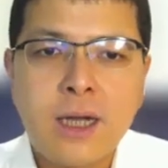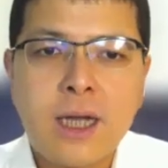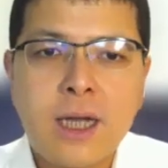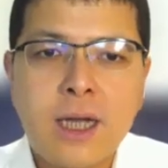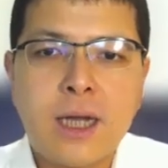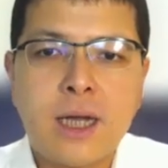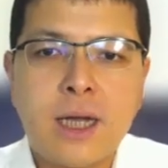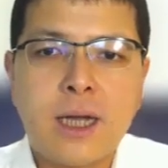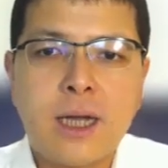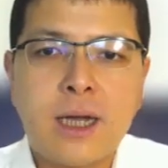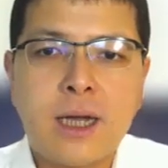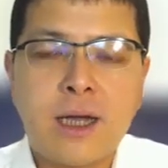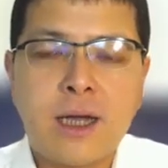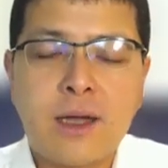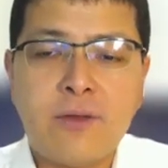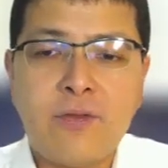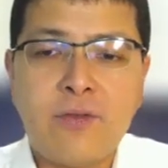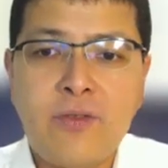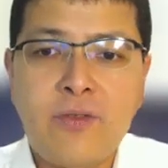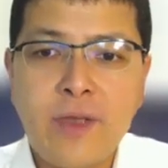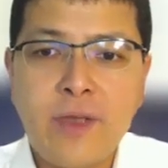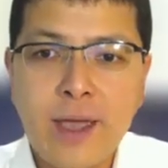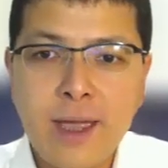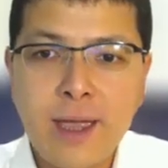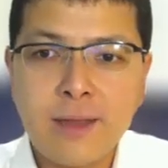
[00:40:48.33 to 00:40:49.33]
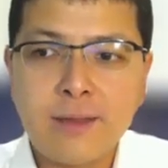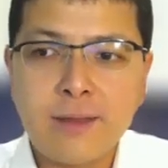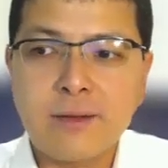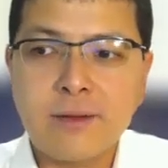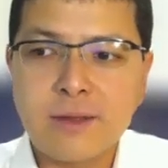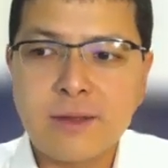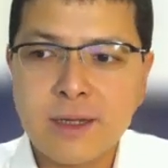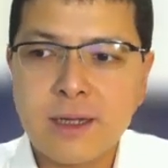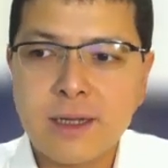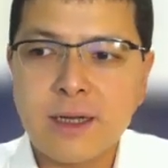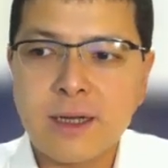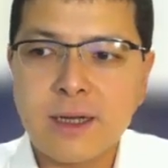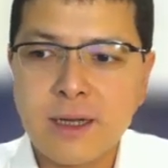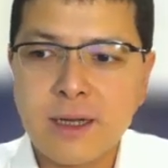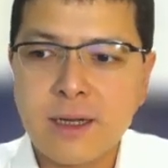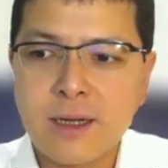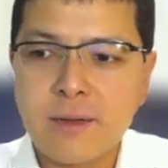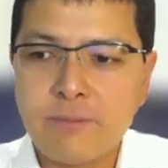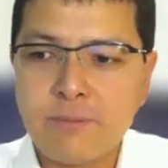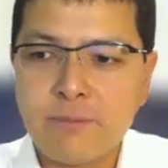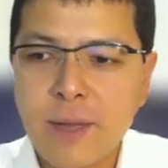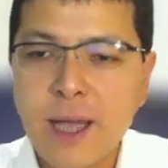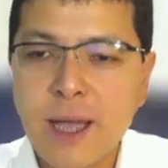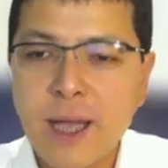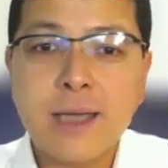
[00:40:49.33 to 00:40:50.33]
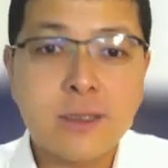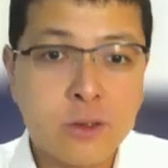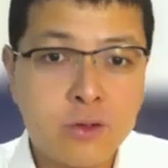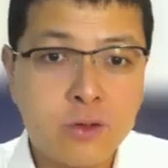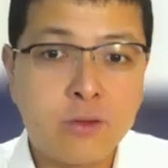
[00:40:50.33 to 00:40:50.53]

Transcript: then the PAS